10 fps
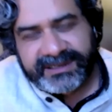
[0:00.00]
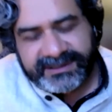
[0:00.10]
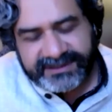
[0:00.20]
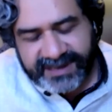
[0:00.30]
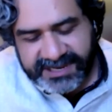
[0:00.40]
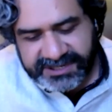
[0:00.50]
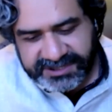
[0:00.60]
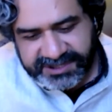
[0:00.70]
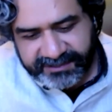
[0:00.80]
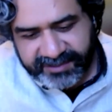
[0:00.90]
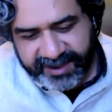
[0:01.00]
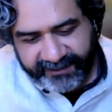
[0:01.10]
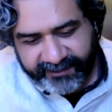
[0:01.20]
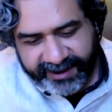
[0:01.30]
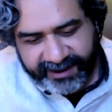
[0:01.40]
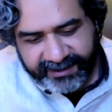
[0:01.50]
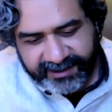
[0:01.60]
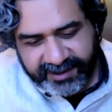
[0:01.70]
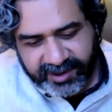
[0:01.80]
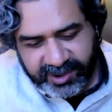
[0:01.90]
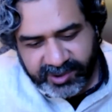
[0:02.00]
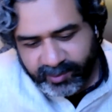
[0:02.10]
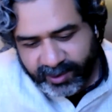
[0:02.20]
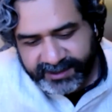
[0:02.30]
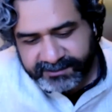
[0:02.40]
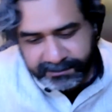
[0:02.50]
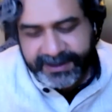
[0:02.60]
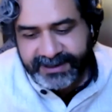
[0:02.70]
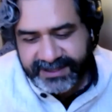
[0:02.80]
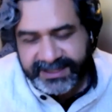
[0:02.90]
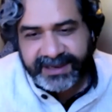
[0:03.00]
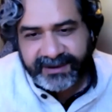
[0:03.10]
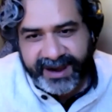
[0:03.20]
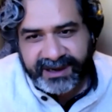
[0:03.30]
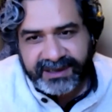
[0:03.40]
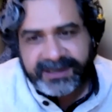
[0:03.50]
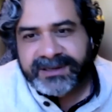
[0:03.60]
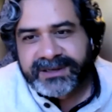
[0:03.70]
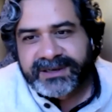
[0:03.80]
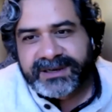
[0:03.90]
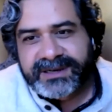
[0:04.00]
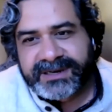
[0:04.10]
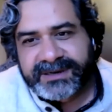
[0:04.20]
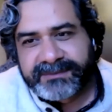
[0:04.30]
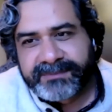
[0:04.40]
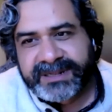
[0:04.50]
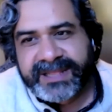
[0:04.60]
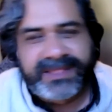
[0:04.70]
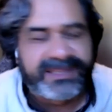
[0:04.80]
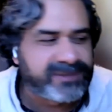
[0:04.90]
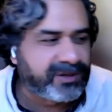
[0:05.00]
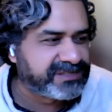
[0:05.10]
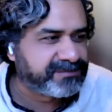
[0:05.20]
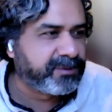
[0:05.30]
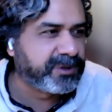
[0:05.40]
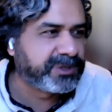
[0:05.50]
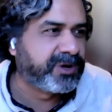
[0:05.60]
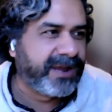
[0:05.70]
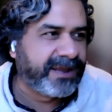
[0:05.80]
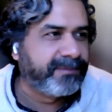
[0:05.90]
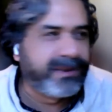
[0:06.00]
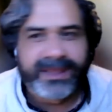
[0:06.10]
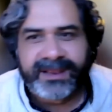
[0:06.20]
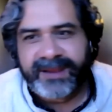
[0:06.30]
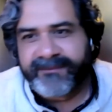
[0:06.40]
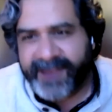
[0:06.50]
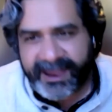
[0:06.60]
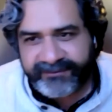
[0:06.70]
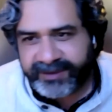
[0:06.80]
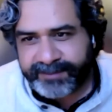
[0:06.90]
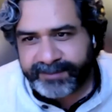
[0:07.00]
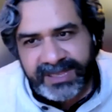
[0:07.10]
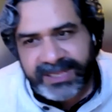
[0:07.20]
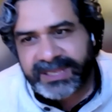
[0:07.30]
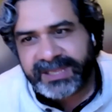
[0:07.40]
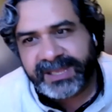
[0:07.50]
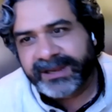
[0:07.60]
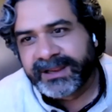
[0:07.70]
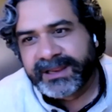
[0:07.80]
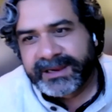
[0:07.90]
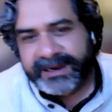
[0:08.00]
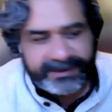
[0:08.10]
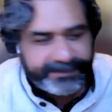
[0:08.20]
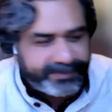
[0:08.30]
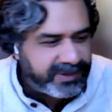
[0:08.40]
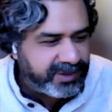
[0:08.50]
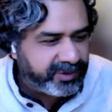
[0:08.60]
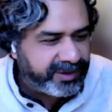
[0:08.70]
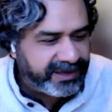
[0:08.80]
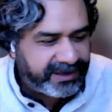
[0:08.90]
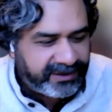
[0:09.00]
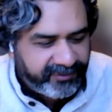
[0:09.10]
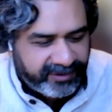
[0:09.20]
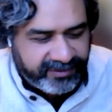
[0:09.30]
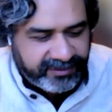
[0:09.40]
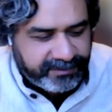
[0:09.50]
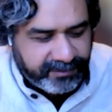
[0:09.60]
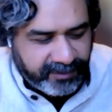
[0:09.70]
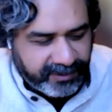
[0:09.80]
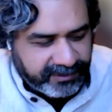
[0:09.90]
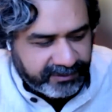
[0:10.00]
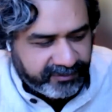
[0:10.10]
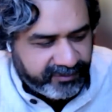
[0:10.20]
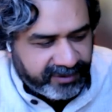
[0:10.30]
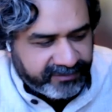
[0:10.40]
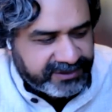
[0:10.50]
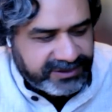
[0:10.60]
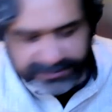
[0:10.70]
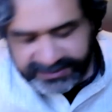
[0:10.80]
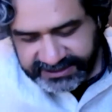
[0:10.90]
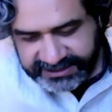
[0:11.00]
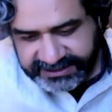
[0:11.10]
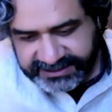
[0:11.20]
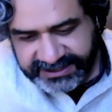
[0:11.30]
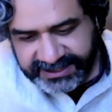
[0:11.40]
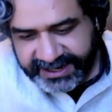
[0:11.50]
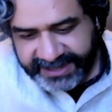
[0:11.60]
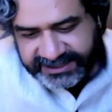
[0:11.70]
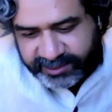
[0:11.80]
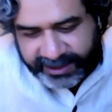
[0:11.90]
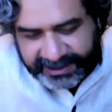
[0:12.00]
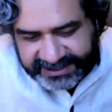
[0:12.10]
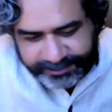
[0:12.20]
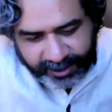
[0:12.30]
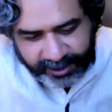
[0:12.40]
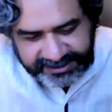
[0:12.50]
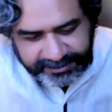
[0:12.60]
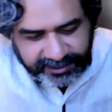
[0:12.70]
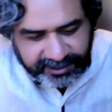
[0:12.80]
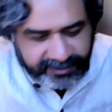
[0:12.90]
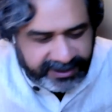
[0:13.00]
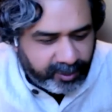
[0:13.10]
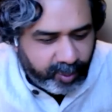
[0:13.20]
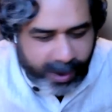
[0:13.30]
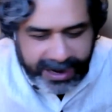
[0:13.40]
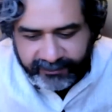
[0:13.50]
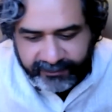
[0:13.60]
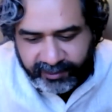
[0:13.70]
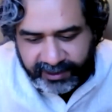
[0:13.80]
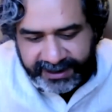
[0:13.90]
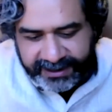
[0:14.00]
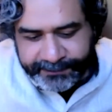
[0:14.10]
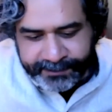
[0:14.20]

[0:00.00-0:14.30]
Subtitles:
relationship there, where you want to build the thing right, but then there's all this push on like building an MVP and getting in front of the users as quickly as possible without waiting for like.